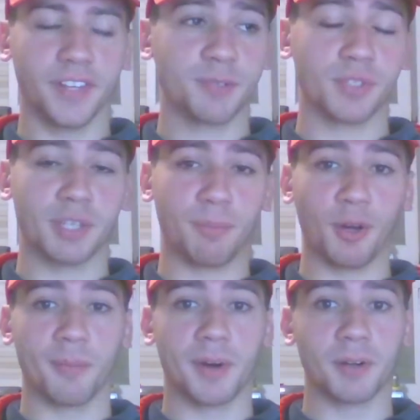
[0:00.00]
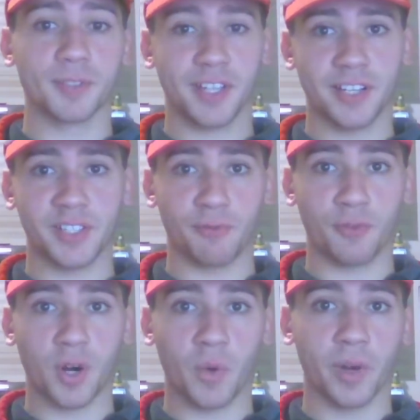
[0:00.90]
This was the Pokemon I was hunting
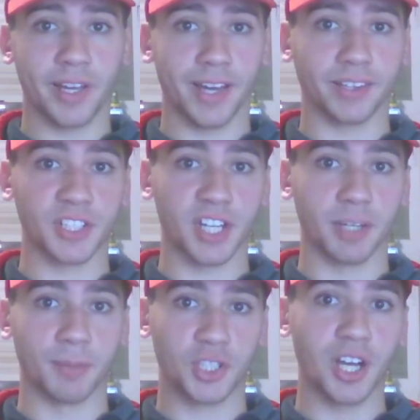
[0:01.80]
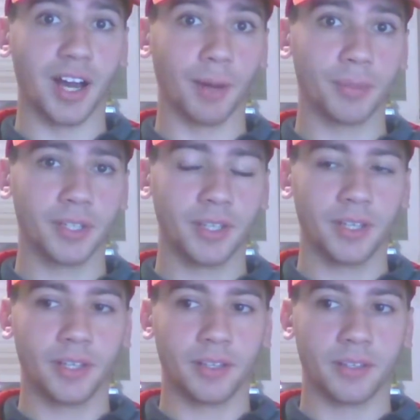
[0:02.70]
for when I got the shiny Machamp.
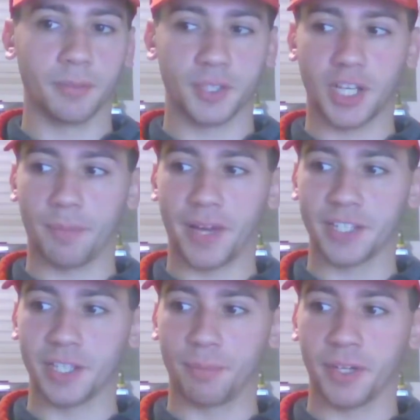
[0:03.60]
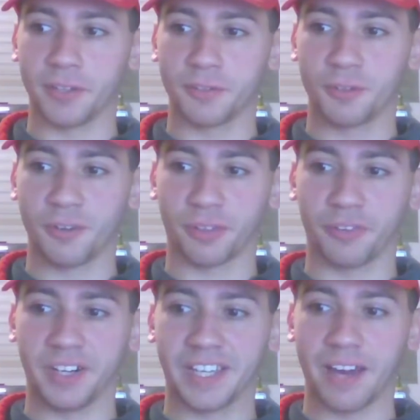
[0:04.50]
The Machamp actually appeared 2 or
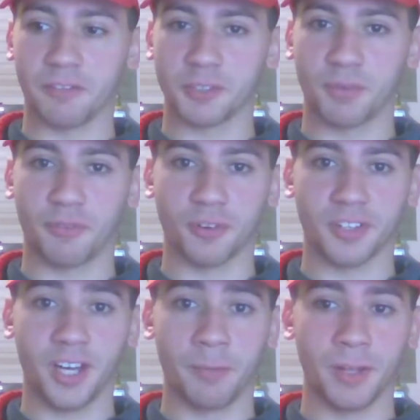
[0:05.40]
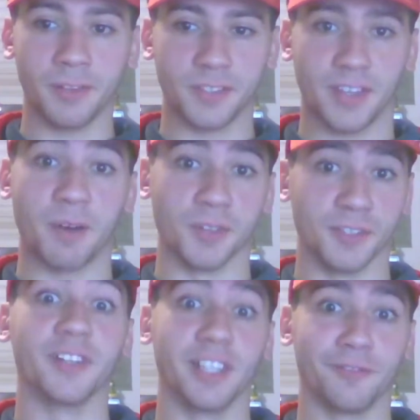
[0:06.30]
3 encounters before the Numel, so that
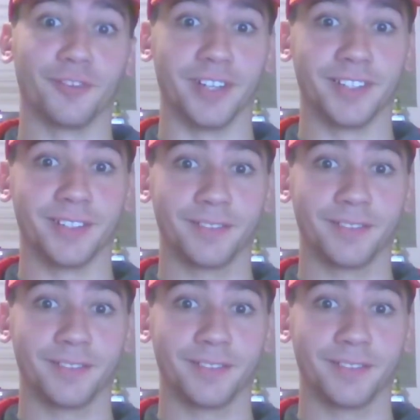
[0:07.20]
was really fun.